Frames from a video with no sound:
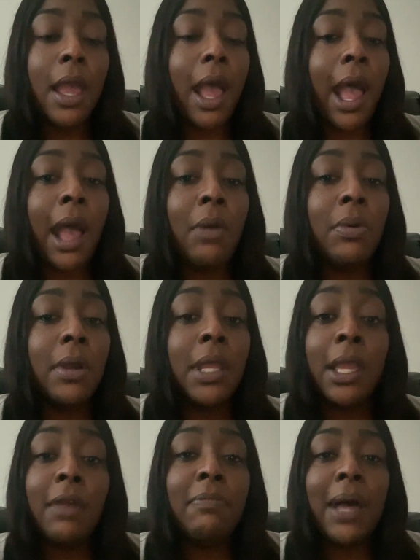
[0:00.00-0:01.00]
I will
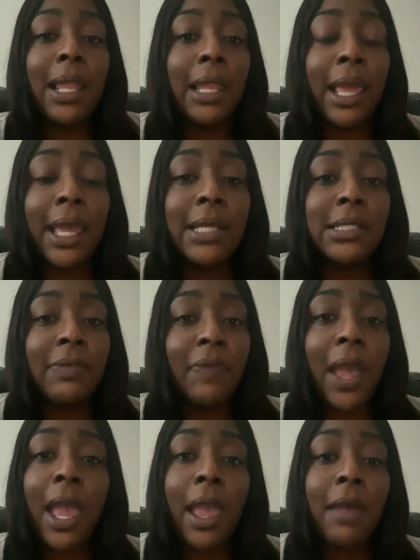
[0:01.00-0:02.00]
give my last if
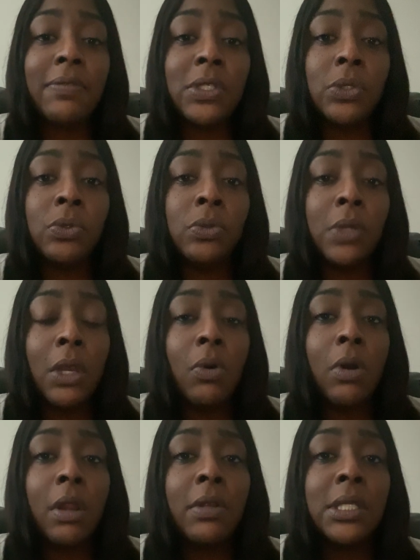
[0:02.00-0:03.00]
I have to, in
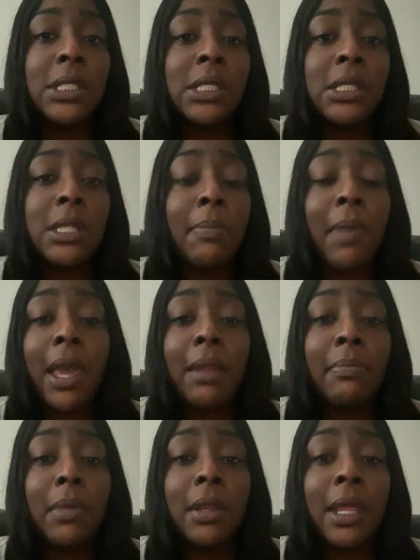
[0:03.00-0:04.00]
order to see
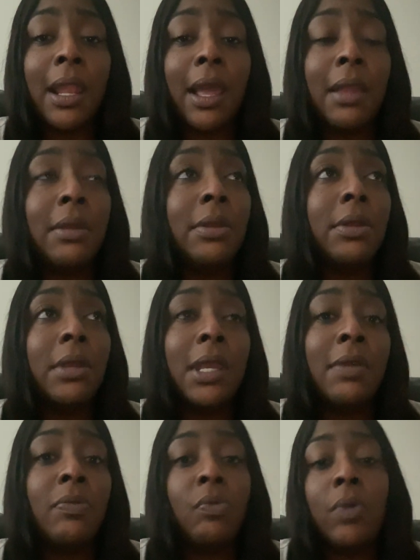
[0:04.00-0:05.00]
somebody that,
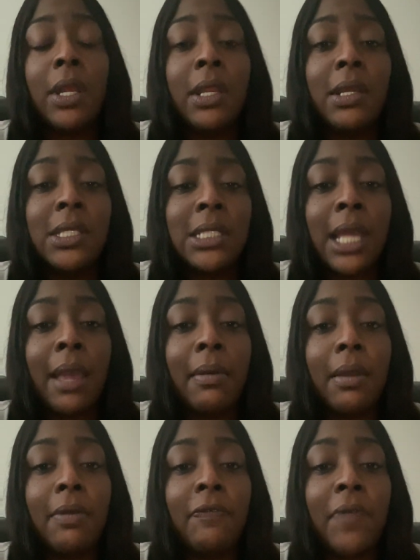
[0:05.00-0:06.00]
even whether it's
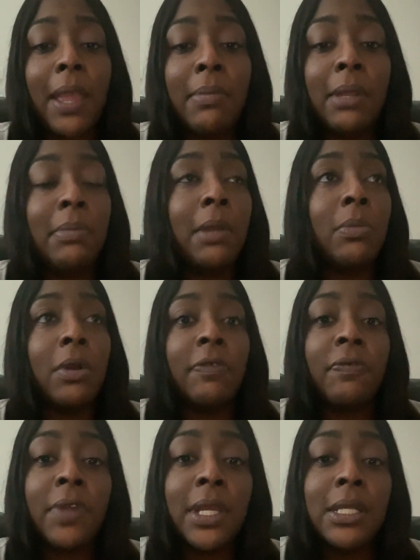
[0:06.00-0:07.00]
not family member or
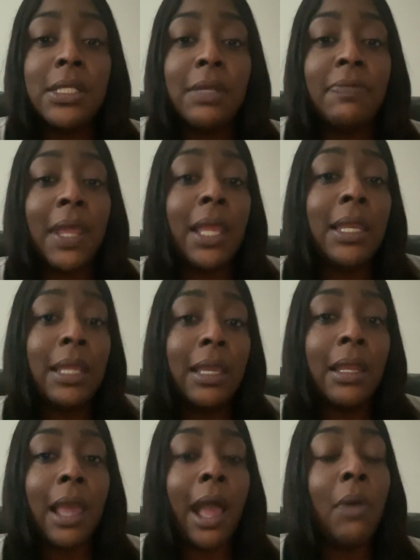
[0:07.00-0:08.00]
friends, if they
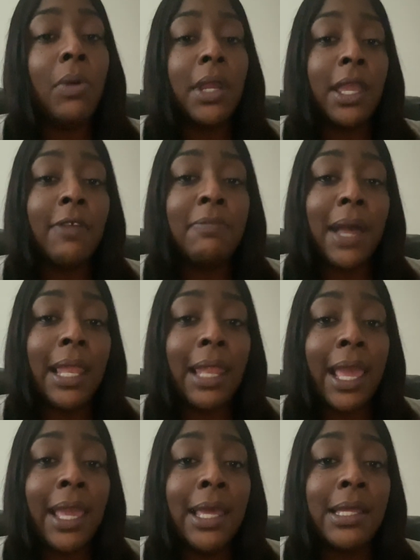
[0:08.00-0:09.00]
need it, I will give my
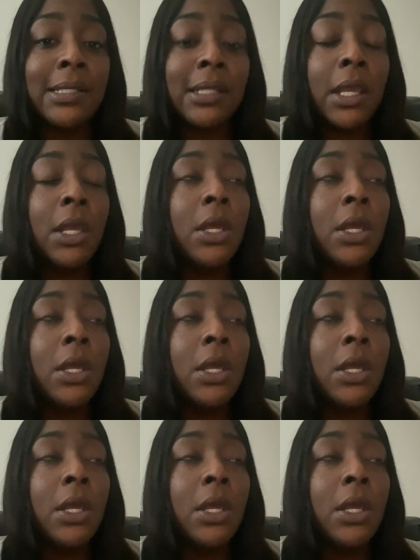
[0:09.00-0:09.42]
last.